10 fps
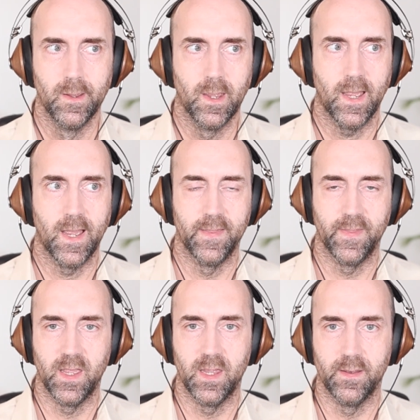And
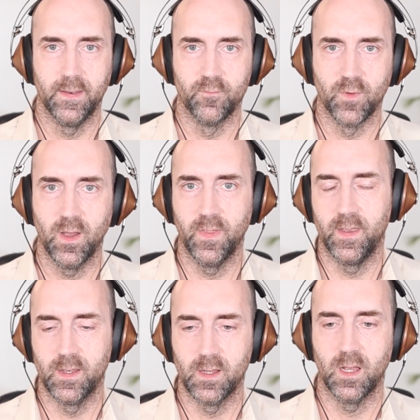then
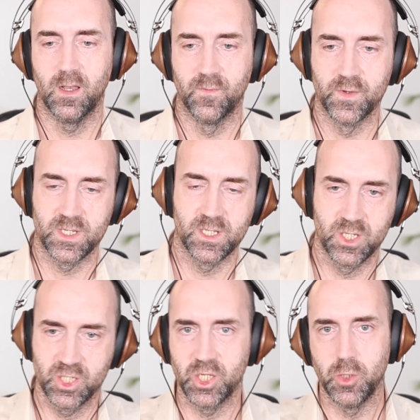rather than kind of just
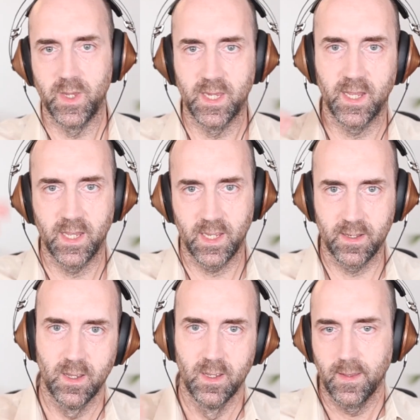stewing in it and,